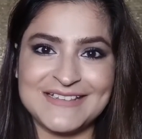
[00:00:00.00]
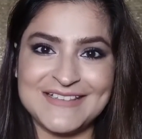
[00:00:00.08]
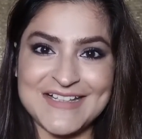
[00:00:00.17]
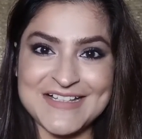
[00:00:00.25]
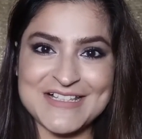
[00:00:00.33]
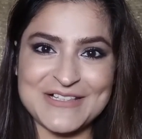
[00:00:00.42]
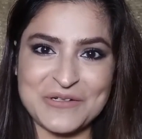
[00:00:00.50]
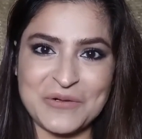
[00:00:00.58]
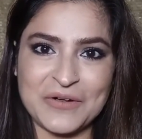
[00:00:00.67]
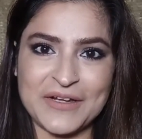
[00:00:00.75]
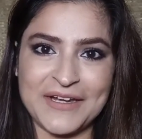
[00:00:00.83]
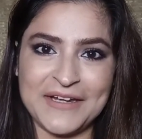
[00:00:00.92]
this
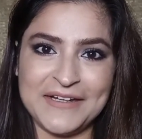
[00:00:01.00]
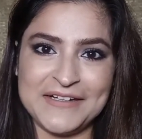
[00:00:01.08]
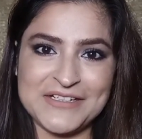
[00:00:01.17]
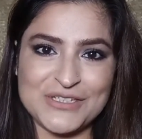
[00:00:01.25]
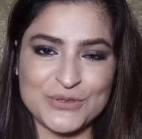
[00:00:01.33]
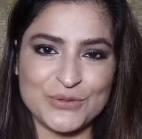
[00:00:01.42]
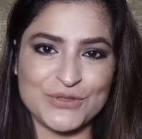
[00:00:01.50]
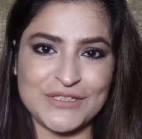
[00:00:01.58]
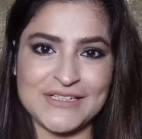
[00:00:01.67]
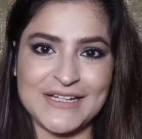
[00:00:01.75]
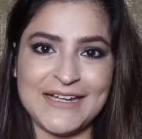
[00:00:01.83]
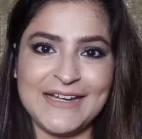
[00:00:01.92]
look into the